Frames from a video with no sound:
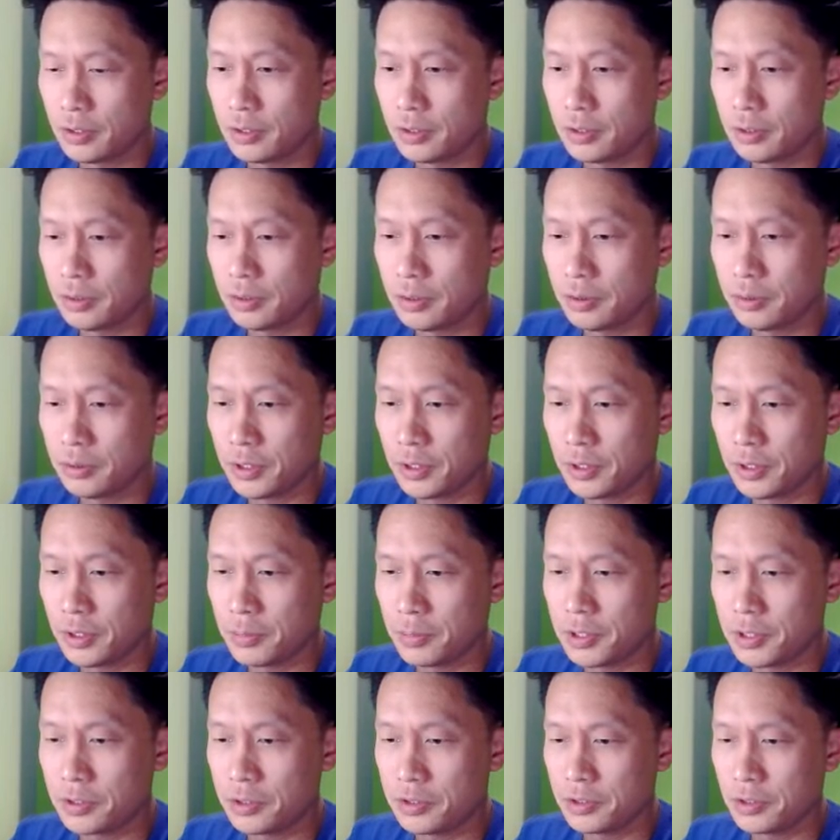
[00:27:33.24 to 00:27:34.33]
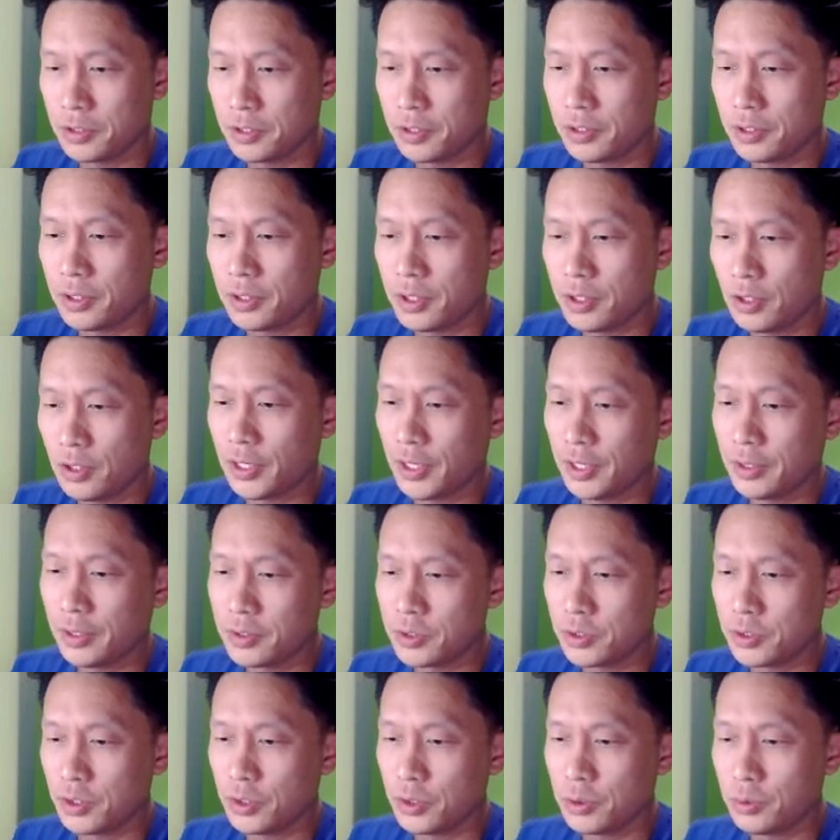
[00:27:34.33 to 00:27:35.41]
And later. Okay,
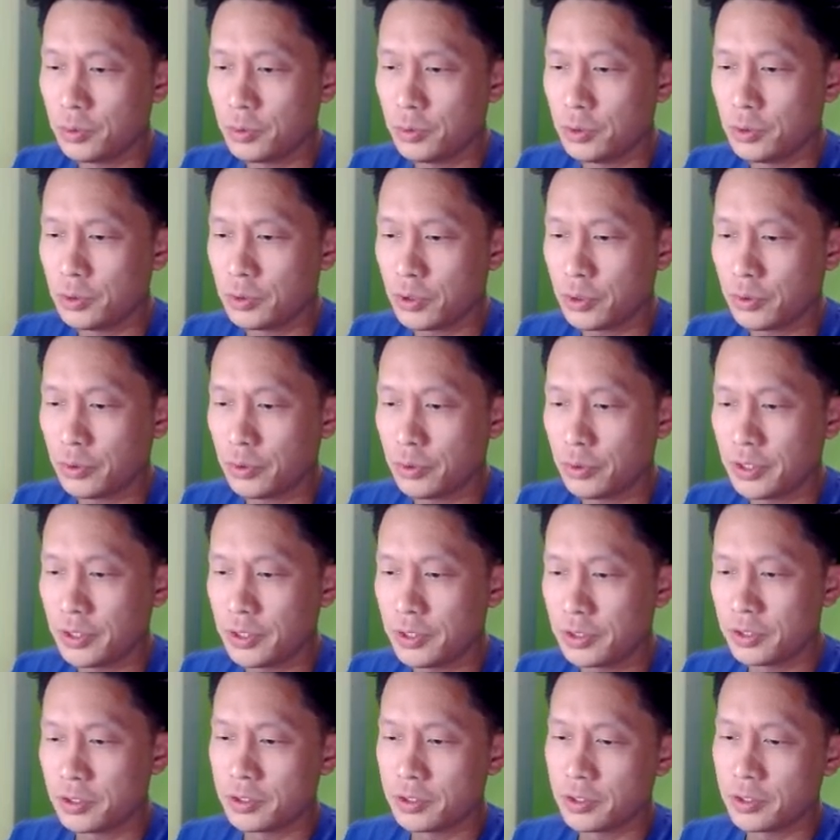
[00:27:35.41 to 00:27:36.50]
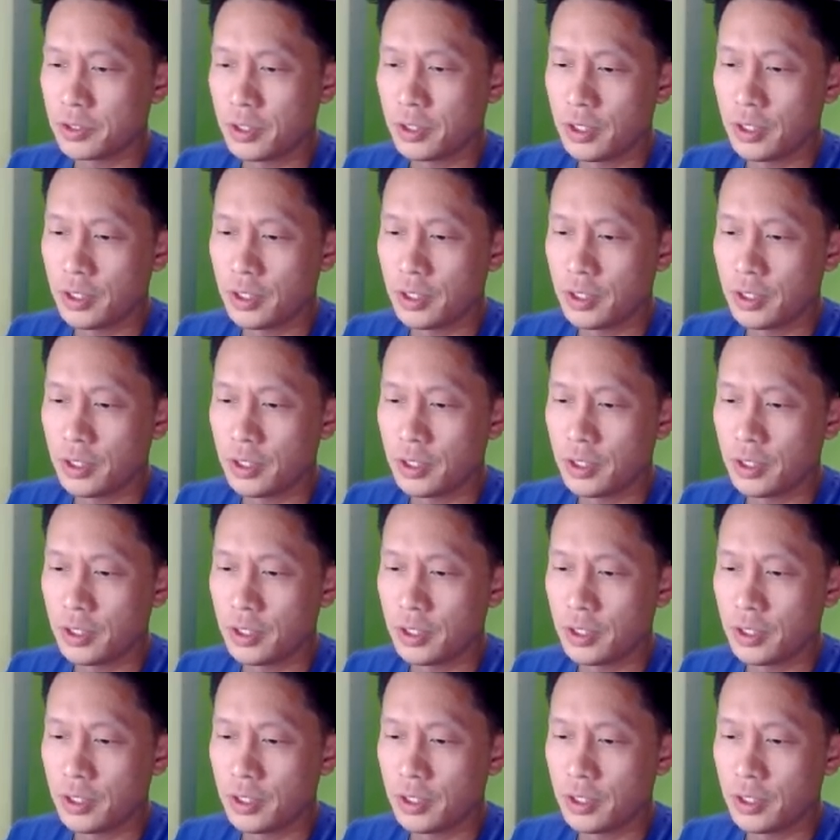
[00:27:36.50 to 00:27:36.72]
so we'll create this